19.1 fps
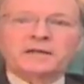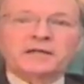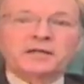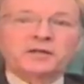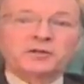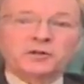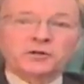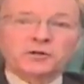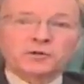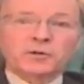
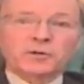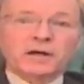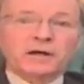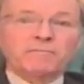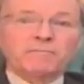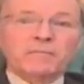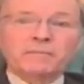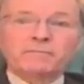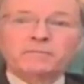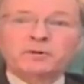into
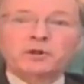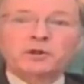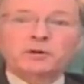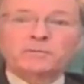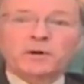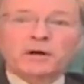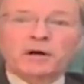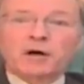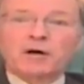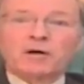and
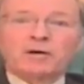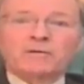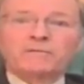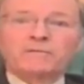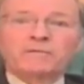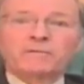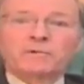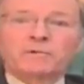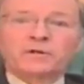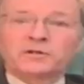membership
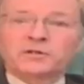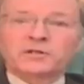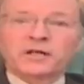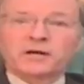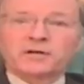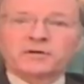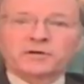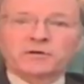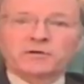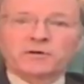of what is
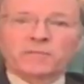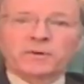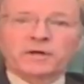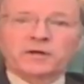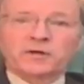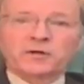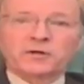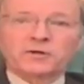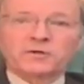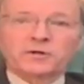now the
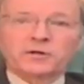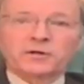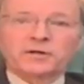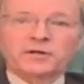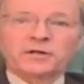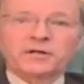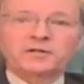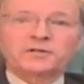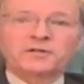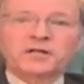European
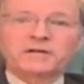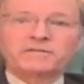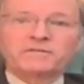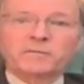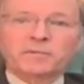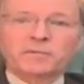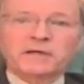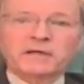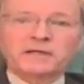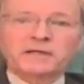Union has never
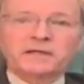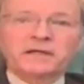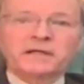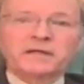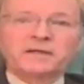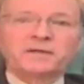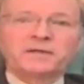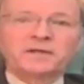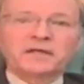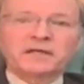been
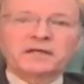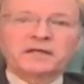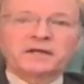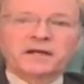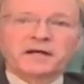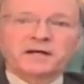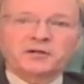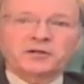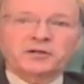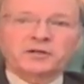in the
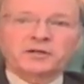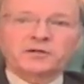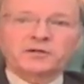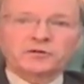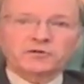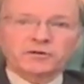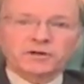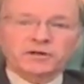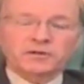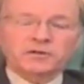national
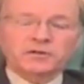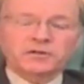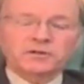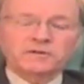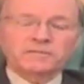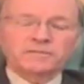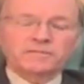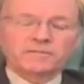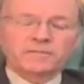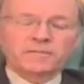interest.